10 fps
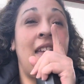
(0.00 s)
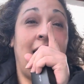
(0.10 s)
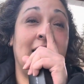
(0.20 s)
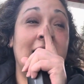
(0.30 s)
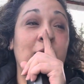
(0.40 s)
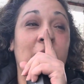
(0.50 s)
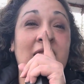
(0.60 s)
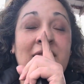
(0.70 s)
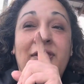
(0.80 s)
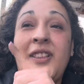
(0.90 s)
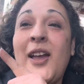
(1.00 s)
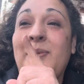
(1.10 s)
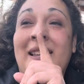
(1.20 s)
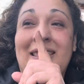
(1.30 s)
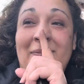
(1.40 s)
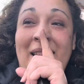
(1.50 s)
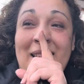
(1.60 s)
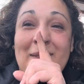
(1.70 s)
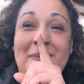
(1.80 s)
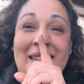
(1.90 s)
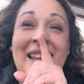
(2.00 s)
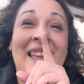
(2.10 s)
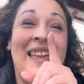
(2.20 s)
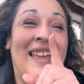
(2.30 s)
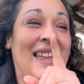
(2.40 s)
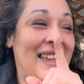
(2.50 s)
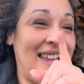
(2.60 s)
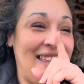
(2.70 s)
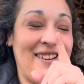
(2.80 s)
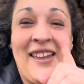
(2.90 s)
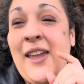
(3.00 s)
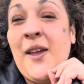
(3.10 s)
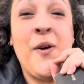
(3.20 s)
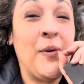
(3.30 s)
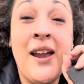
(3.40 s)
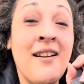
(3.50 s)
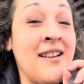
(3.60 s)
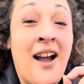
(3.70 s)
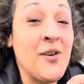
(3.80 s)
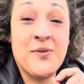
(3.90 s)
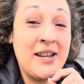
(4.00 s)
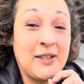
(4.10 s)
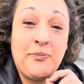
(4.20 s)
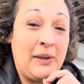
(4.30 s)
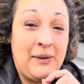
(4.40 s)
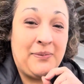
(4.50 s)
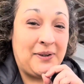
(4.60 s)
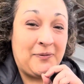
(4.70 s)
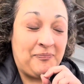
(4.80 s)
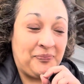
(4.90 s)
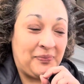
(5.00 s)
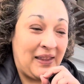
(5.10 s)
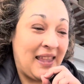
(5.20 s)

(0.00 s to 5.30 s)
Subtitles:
Instead, we're going to fly because my husband, okay, we are not rich people.